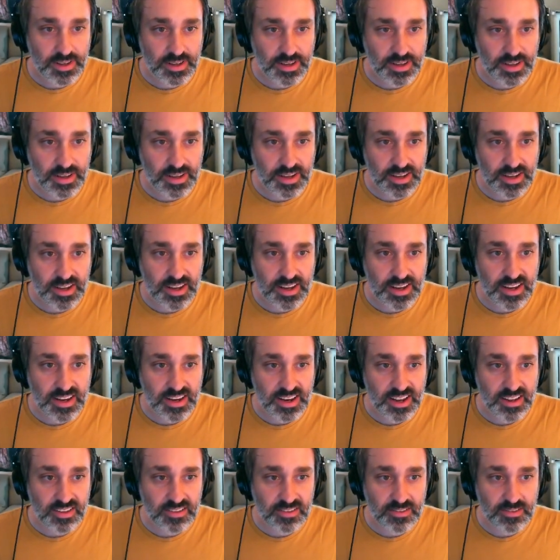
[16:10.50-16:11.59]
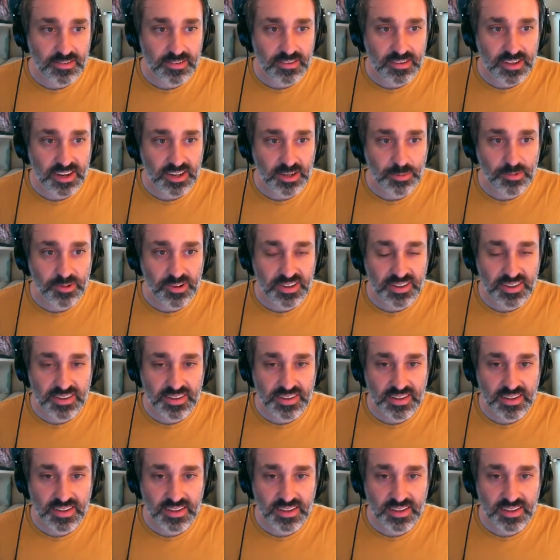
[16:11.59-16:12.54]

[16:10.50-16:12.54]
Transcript: And as you select points,